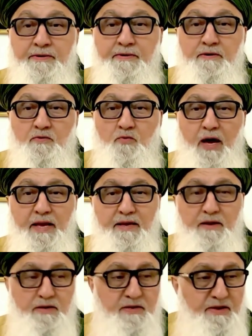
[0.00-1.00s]

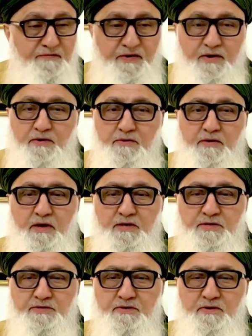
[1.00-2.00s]
why
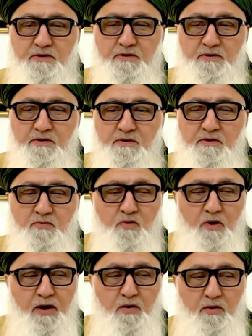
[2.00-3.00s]
difficulties,
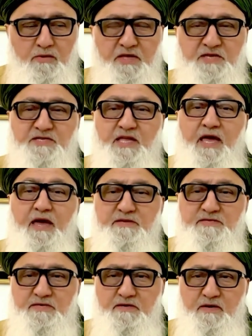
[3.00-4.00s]
why all these
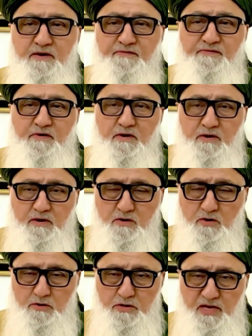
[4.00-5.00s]
things. If
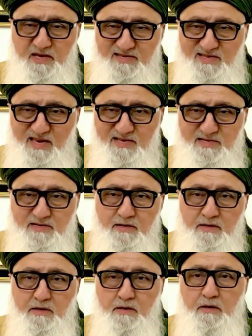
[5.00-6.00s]
God exists,
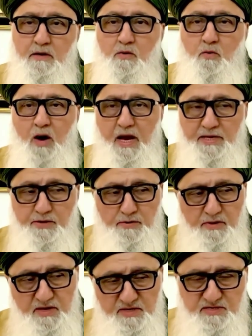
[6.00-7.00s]
why do
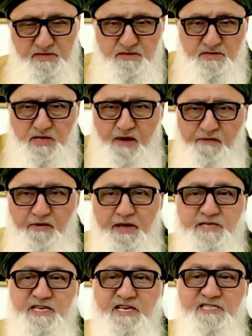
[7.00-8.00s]
these
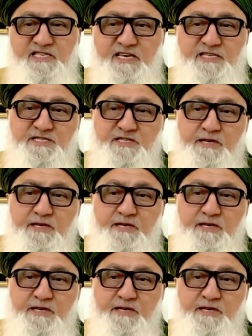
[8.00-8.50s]
sufferings exist?